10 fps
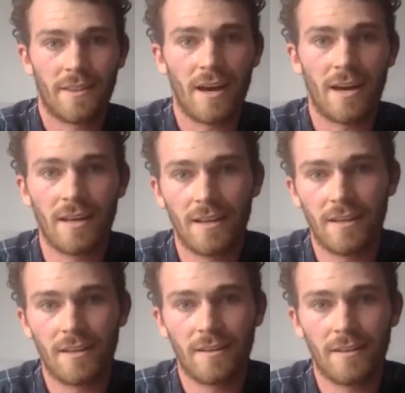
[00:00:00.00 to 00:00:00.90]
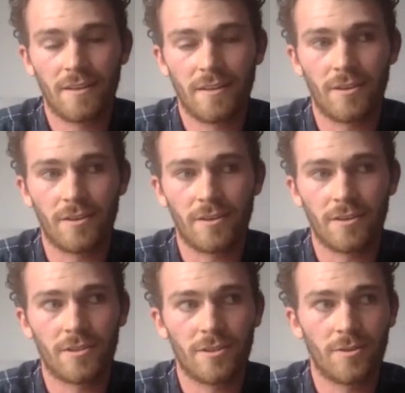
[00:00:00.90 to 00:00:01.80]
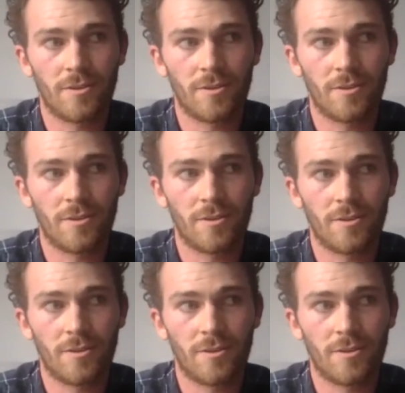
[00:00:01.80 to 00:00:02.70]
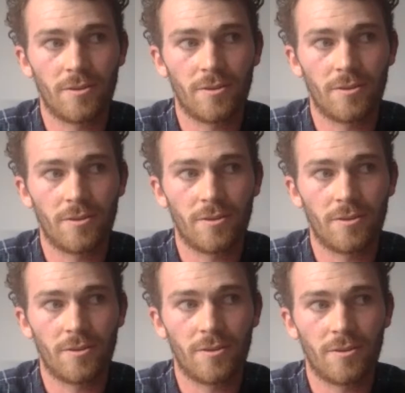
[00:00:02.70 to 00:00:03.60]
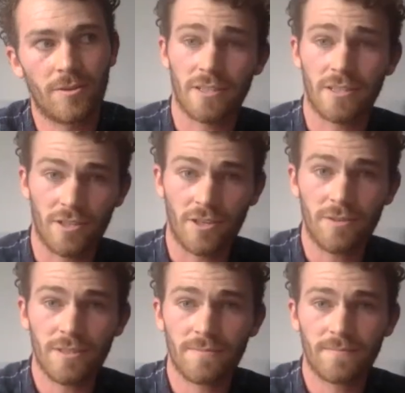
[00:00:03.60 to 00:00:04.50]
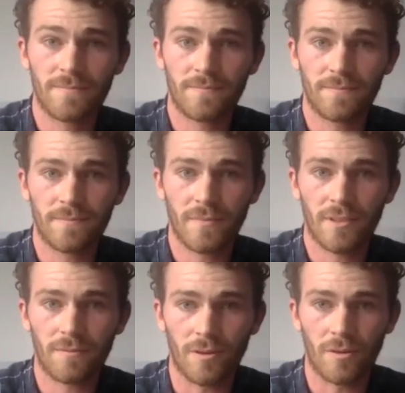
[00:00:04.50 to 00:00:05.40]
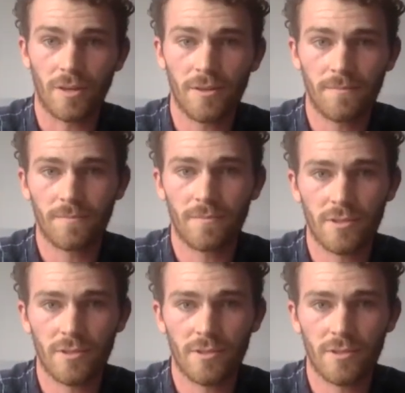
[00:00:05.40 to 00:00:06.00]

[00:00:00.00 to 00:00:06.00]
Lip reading: that looks to keep the t-shirts in use for longer.